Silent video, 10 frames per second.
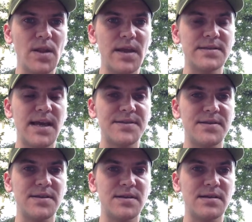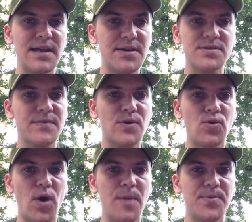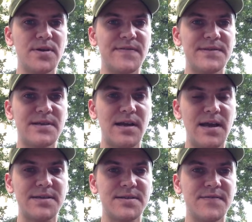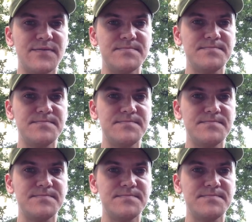is that the leaders of the cooperative and the collective